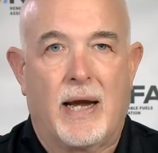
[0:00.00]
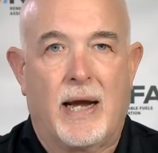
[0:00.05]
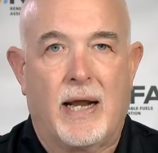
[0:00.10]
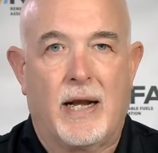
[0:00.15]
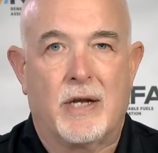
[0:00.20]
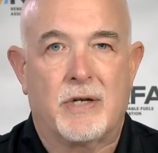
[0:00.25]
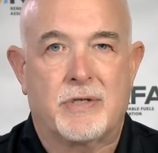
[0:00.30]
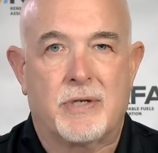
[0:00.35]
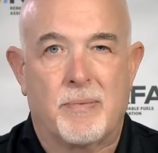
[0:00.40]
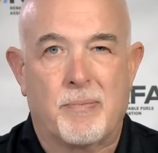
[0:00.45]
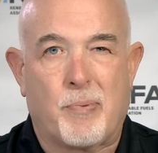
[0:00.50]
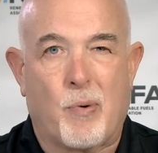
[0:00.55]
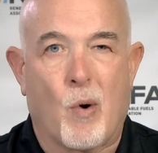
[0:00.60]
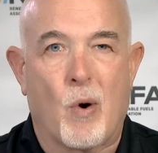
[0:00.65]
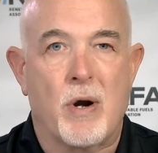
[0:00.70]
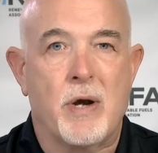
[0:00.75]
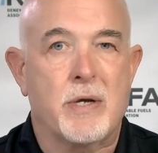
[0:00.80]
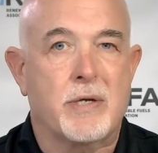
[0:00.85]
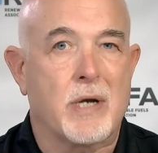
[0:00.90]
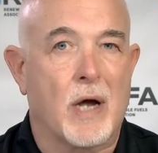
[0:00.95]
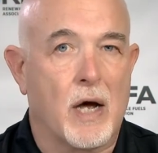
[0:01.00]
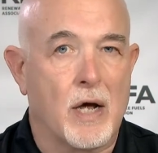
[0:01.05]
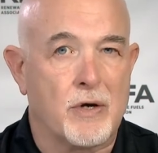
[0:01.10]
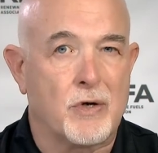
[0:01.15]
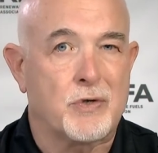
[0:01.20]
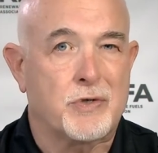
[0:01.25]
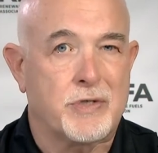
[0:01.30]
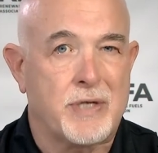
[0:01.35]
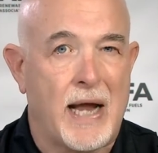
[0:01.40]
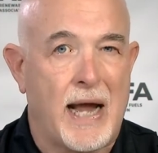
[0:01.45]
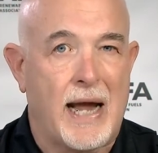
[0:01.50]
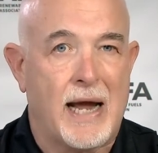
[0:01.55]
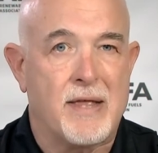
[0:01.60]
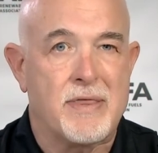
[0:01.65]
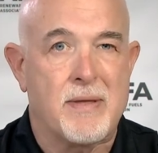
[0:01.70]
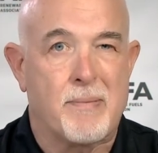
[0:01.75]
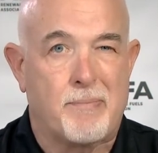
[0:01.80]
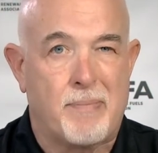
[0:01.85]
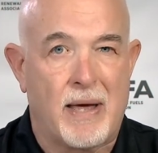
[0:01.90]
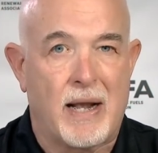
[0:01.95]
It is important to
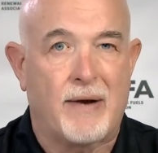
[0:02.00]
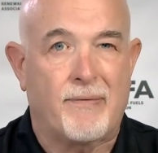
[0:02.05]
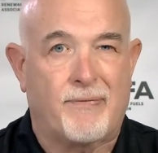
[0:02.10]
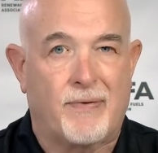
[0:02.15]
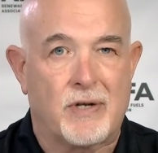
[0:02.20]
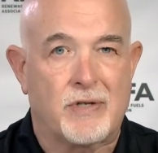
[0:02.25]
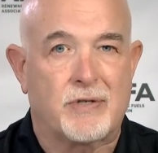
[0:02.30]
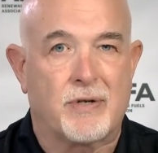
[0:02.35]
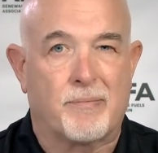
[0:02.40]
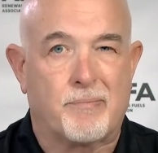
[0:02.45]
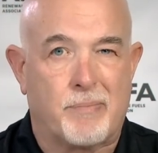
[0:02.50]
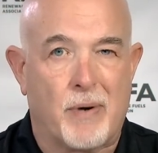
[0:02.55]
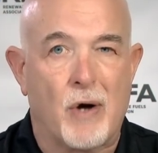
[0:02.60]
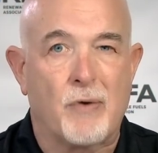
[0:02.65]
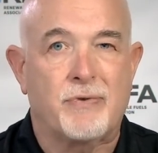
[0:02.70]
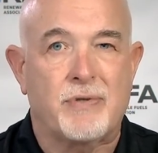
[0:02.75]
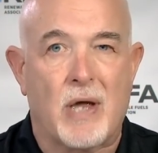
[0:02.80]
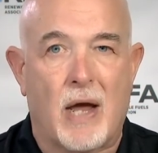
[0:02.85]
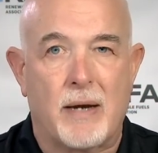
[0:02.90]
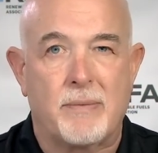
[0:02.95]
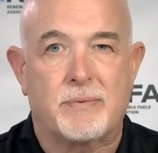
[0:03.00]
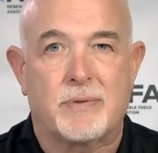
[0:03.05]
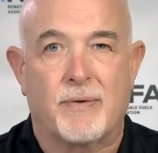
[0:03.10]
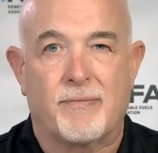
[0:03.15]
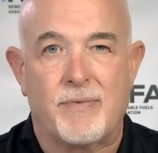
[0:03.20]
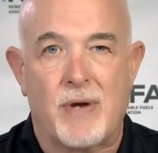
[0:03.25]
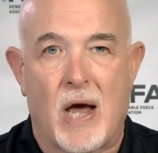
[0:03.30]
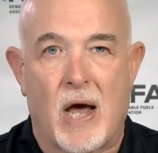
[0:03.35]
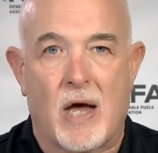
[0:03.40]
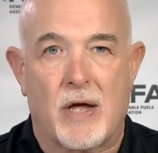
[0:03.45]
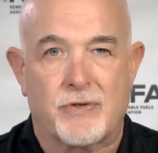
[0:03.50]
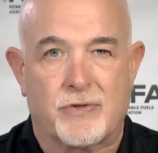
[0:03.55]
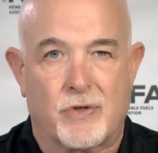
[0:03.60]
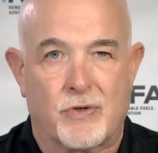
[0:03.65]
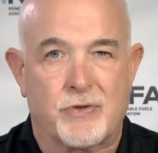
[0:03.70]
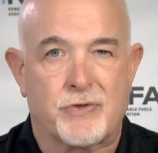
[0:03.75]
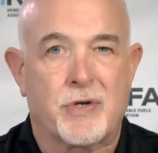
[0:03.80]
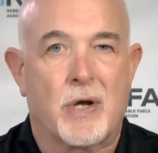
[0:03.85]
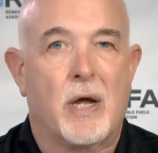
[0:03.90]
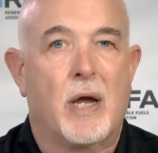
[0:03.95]
understand the benefits of both types of
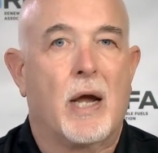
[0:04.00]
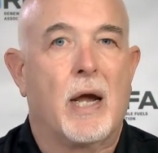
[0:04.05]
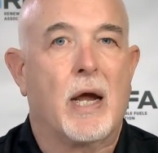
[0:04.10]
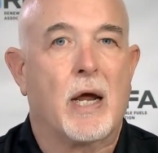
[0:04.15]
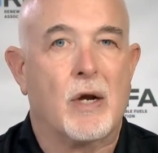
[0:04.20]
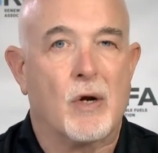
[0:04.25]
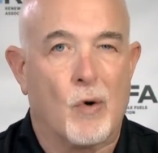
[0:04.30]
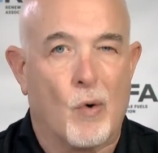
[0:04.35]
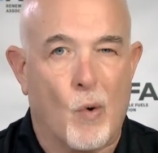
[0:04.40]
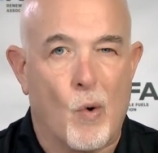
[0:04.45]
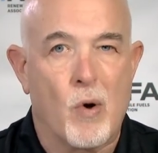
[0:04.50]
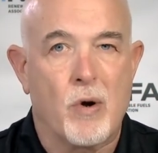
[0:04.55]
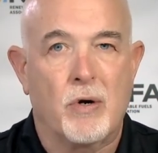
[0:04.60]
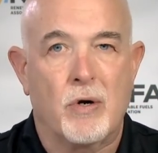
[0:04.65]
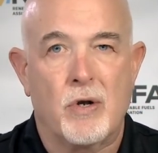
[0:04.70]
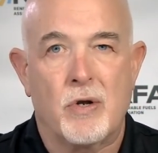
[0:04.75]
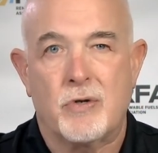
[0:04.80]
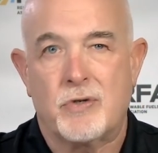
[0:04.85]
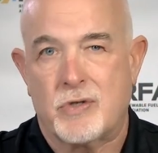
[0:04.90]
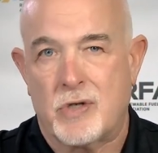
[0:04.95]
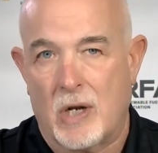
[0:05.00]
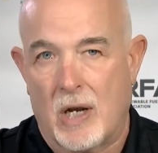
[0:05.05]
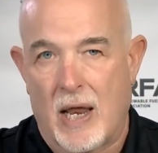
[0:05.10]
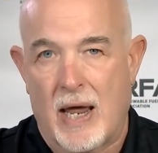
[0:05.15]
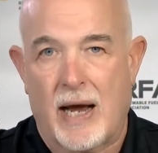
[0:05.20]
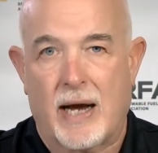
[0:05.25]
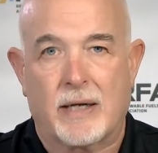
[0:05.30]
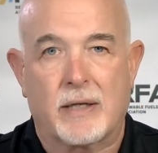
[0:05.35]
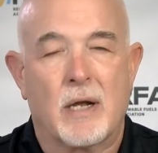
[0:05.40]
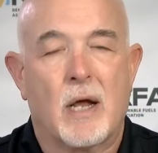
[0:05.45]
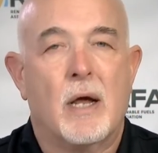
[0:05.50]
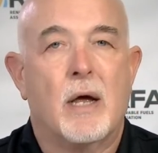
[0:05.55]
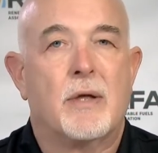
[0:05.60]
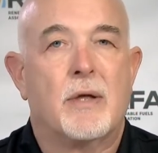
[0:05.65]
nozzles in order to select